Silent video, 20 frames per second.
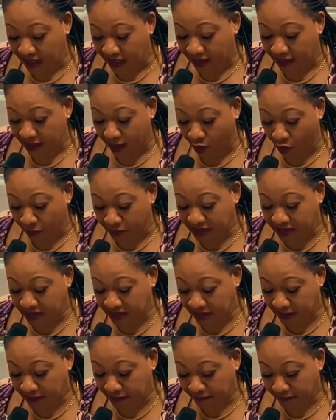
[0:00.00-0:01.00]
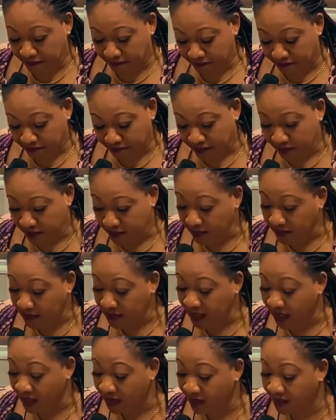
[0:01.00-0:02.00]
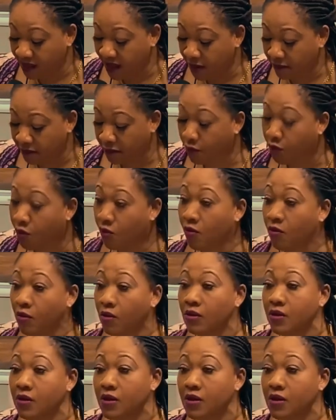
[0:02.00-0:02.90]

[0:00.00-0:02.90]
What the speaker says: The commission, therefore,